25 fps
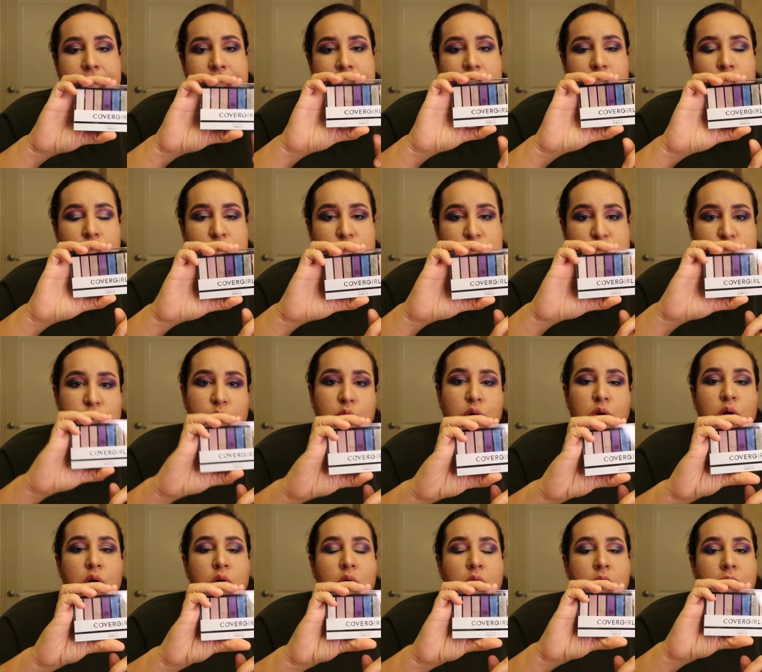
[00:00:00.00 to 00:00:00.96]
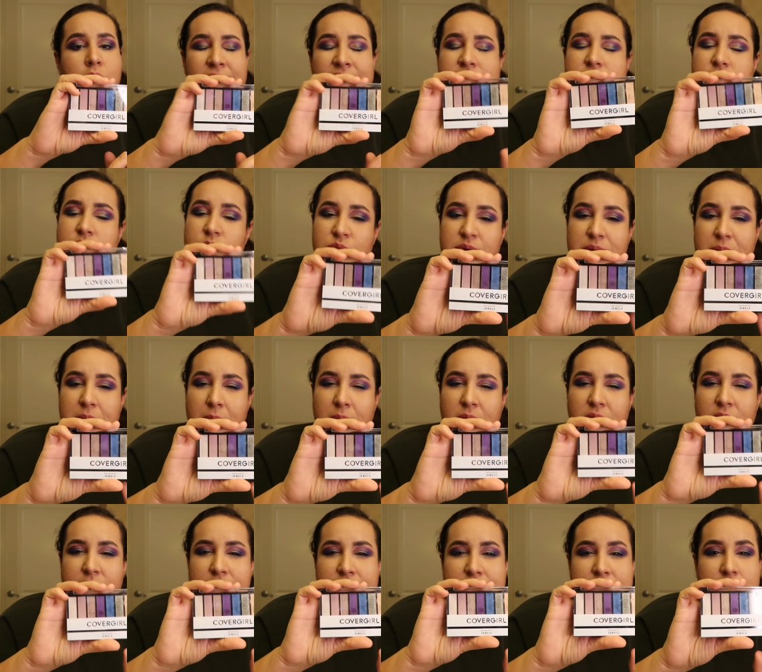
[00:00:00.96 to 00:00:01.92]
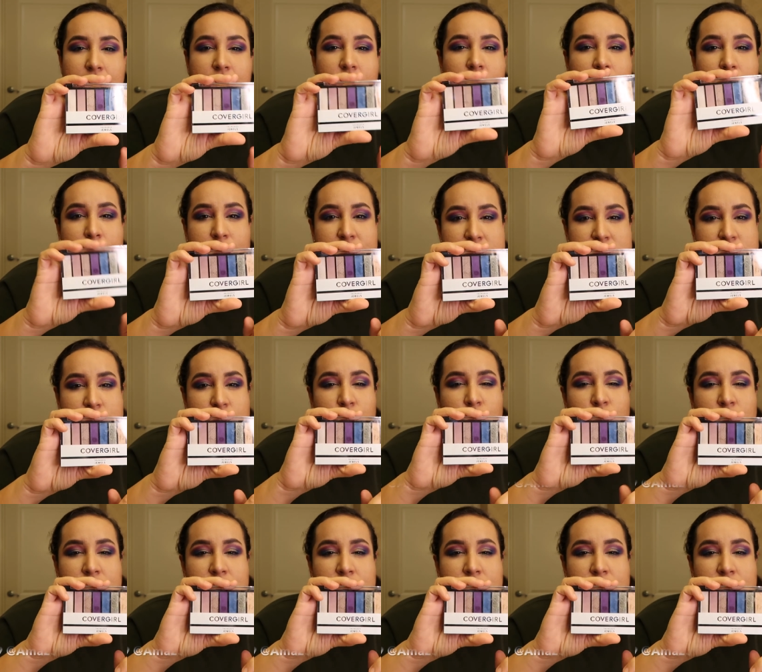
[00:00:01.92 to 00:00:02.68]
And also, I don't remember right now how much it